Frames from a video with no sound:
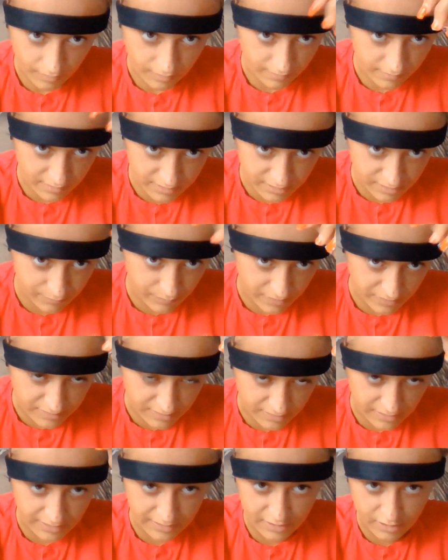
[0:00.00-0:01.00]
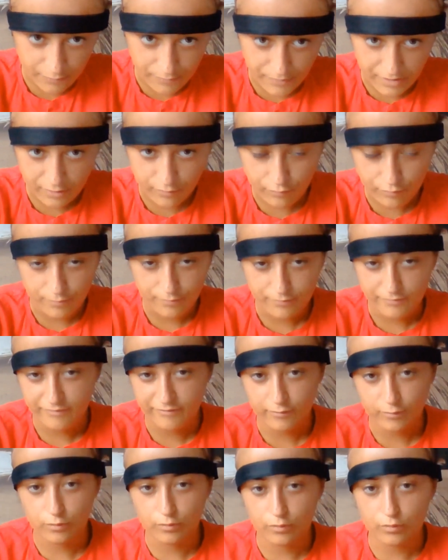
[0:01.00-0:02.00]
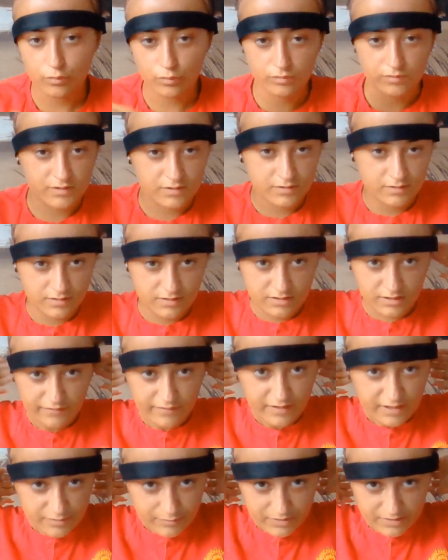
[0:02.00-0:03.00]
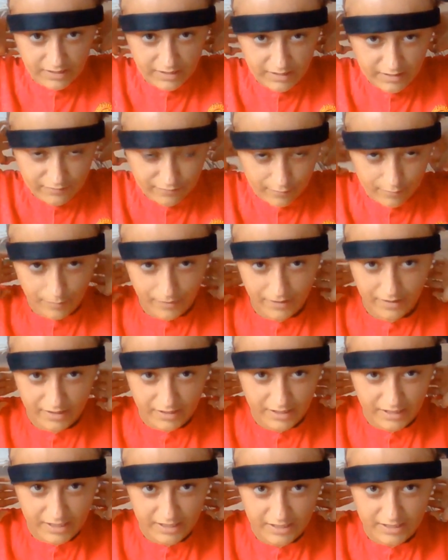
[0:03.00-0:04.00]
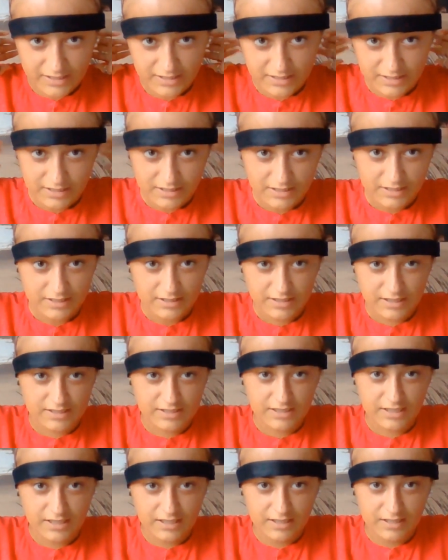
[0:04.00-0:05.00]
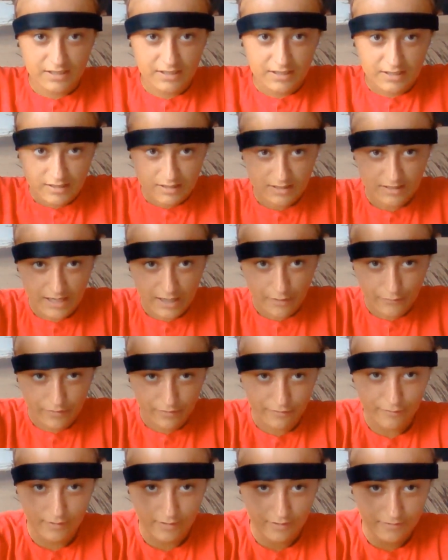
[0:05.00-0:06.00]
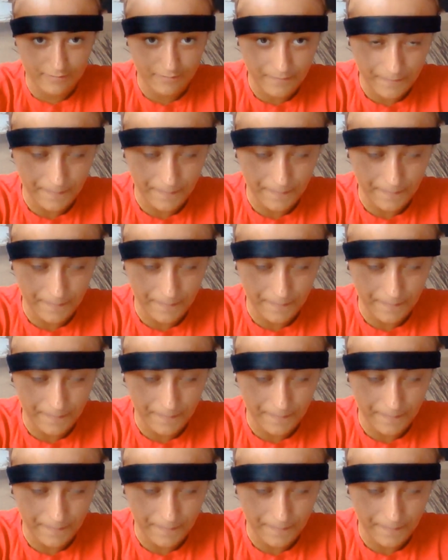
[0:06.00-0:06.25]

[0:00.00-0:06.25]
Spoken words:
and this is basically going to make room for all the stuff that's been taken from the back of your head to sit now in the front.